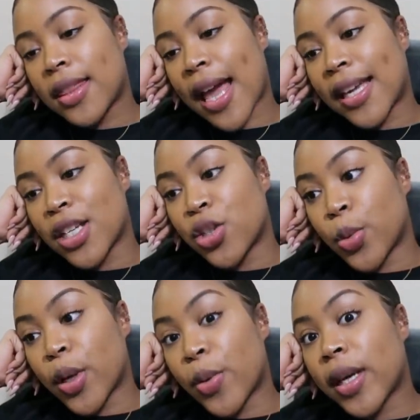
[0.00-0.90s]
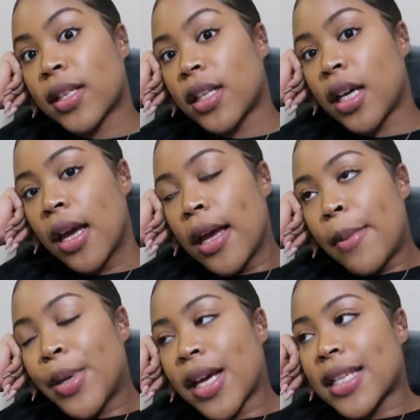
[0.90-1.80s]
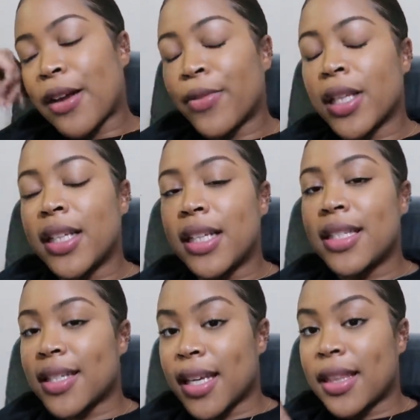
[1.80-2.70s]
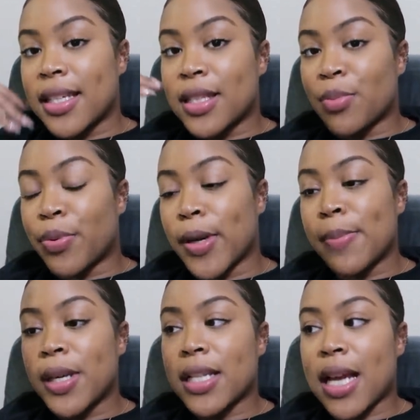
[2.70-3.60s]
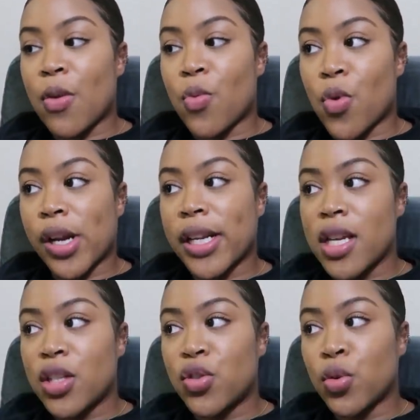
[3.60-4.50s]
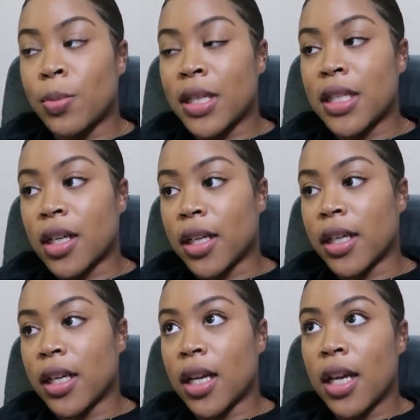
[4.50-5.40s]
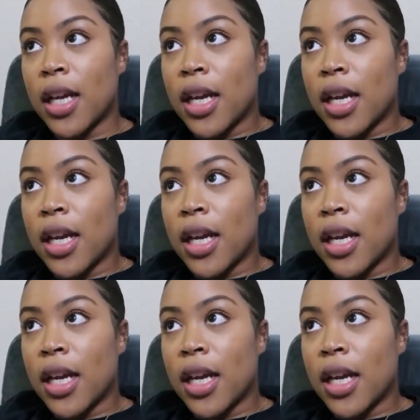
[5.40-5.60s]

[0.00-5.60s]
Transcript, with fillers: that can do it quickly because I really need to get this to print because I want it to be done